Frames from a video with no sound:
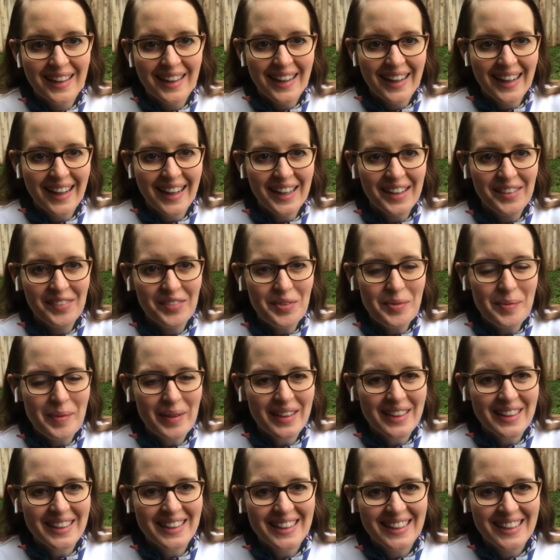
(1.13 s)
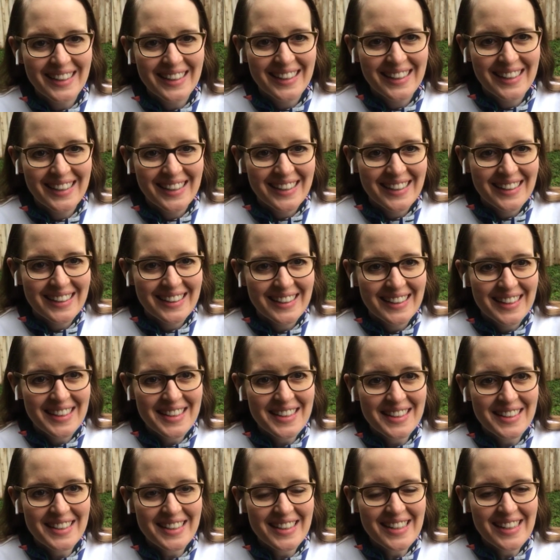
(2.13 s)
Hi everybody, this
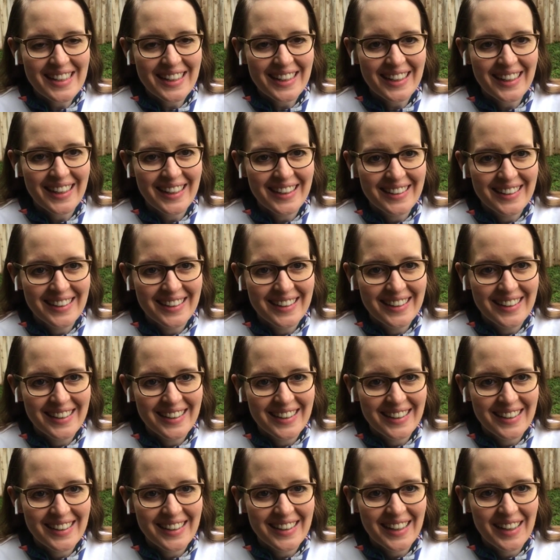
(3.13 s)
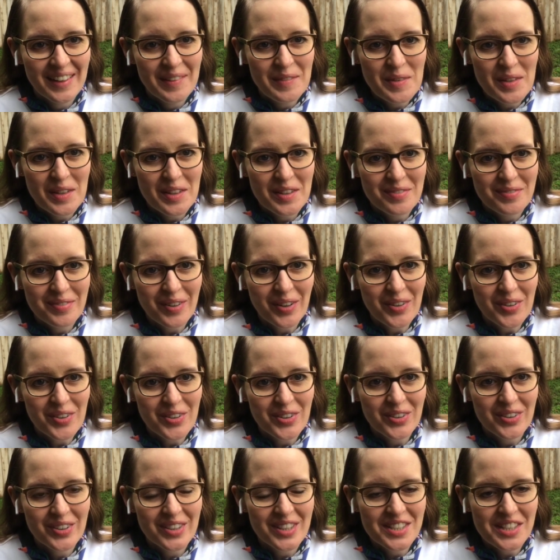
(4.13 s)
is Inga Cotton. I'm the
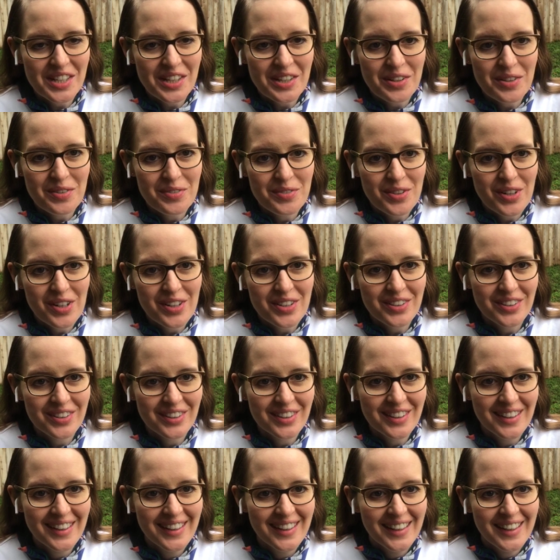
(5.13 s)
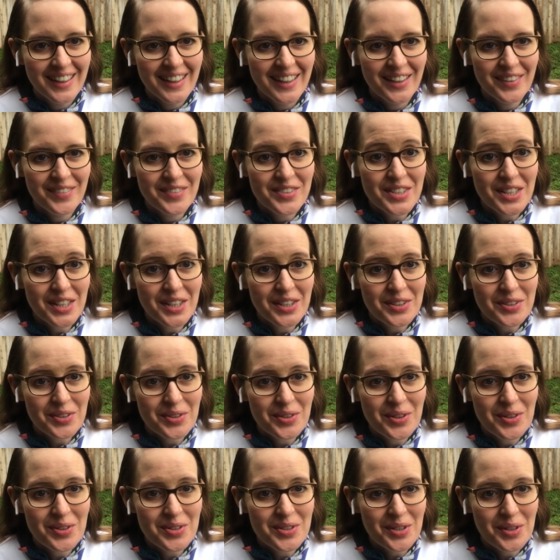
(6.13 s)
founder and executive director of San
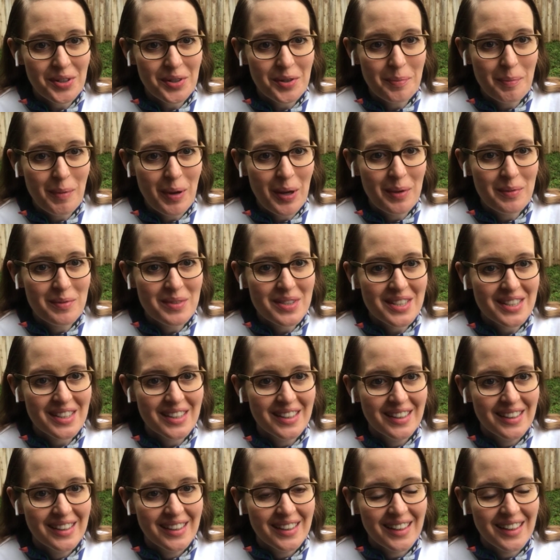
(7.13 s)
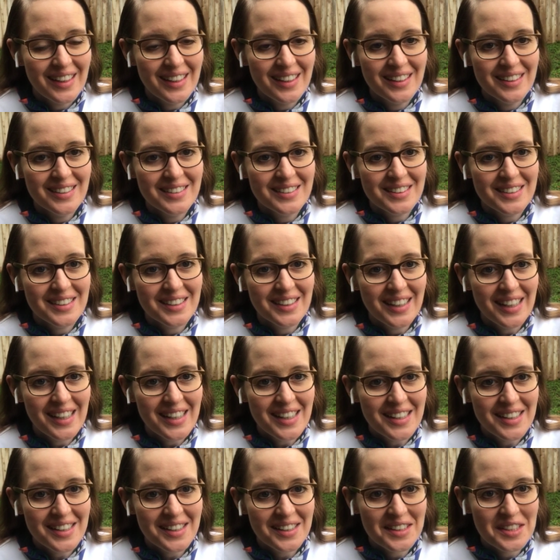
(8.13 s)
Antonio Charter Moms, and
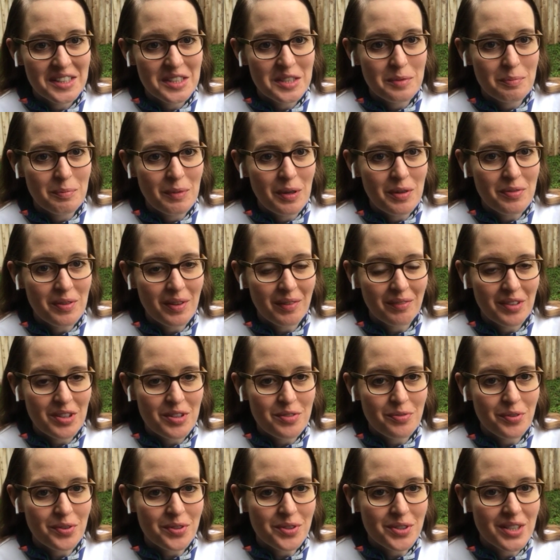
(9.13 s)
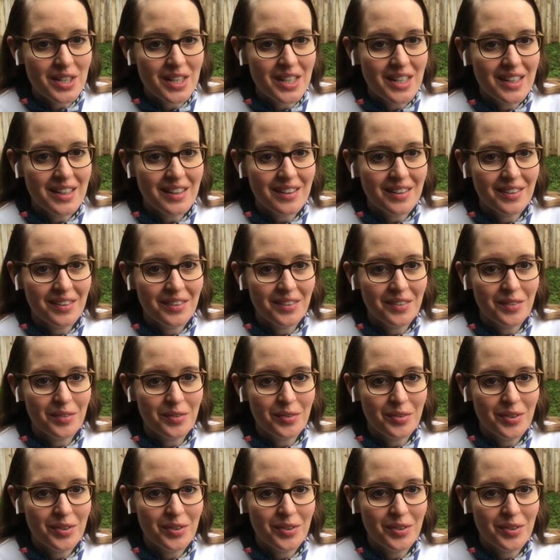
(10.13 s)
today is my family's first day of